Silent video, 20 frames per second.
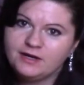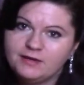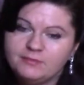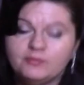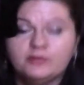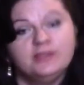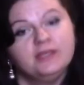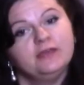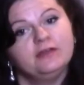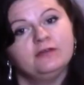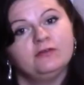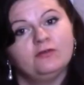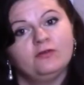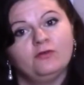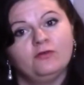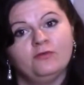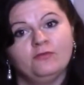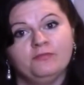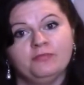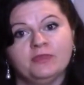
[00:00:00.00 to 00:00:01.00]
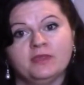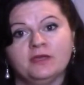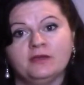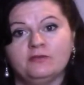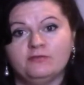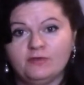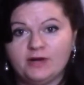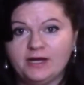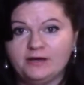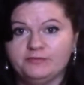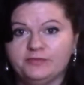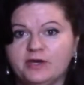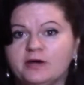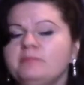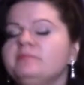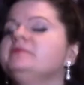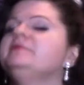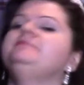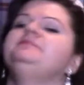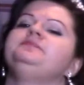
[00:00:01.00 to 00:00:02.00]
Monero
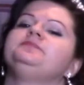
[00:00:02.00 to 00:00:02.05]
roundup.